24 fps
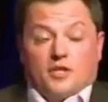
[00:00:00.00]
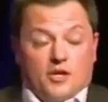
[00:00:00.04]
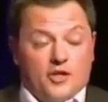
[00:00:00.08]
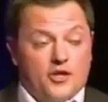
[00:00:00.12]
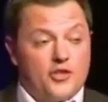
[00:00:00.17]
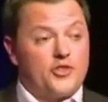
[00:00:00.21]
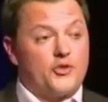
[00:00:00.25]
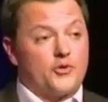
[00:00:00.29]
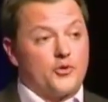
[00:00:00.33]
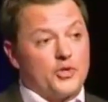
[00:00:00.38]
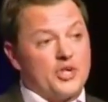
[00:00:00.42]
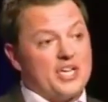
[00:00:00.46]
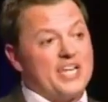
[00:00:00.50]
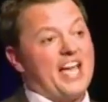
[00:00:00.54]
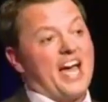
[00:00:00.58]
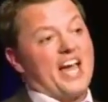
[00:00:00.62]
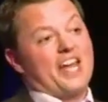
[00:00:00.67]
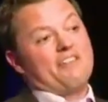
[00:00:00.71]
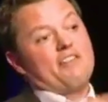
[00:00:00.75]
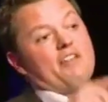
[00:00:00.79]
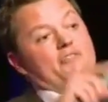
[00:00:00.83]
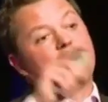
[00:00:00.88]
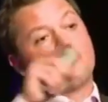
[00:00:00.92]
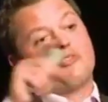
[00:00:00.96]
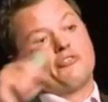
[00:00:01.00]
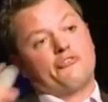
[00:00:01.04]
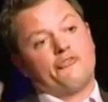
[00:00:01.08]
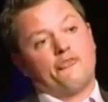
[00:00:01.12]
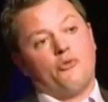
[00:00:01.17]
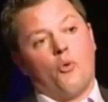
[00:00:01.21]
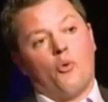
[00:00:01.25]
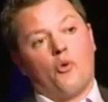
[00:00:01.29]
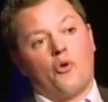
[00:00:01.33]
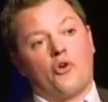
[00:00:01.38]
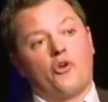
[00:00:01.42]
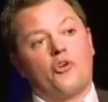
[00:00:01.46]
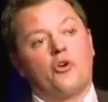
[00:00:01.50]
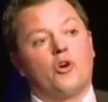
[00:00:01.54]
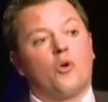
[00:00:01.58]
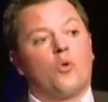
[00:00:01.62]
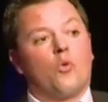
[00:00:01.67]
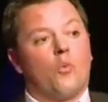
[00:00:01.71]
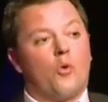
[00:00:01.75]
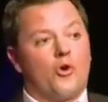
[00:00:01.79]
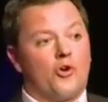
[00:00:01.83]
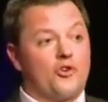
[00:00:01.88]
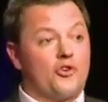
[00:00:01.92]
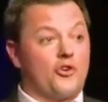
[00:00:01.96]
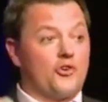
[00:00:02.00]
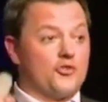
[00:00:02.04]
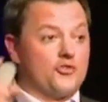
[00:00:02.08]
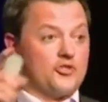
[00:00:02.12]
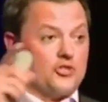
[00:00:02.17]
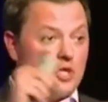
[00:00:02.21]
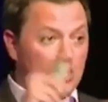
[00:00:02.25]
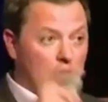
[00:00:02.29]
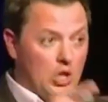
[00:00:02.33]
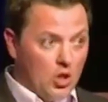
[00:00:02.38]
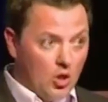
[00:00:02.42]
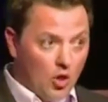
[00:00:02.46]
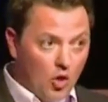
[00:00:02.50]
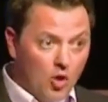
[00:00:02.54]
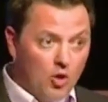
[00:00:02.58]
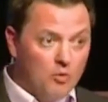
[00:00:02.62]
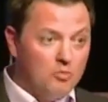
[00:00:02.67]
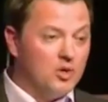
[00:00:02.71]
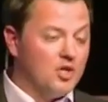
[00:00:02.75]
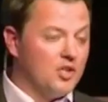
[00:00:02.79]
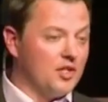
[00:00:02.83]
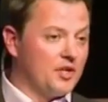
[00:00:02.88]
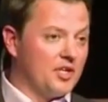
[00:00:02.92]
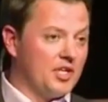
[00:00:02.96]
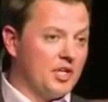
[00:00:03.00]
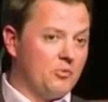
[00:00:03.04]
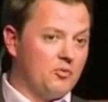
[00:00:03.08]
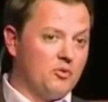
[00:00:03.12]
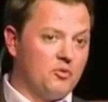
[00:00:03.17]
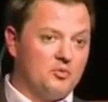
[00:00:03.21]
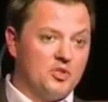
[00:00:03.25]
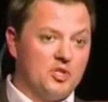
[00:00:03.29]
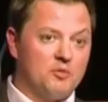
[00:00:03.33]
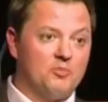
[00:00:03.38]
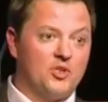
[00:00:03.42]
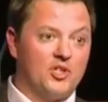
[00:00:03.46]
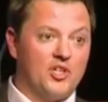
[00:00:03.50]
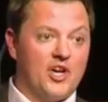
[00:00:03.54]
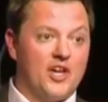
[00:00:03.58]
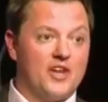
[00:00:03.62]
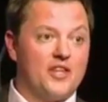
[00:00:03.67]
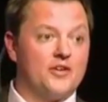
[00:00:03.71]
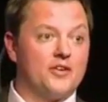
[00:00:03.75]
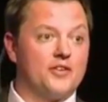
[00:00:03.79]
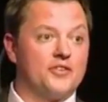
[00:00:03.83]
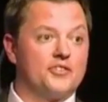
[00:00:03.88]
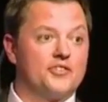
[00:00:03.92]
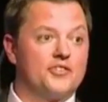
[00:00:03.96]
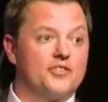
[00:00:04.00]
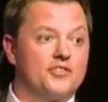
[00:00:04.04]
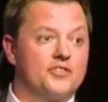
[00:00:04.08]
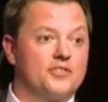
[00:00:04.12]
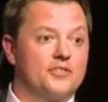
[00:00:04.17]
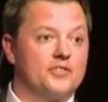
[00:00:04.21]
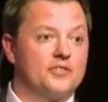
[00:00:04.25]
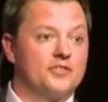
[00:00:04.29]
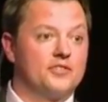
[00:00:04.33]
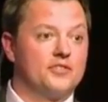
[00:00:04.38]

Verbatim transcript: Three out of every four workers globally will be millennials.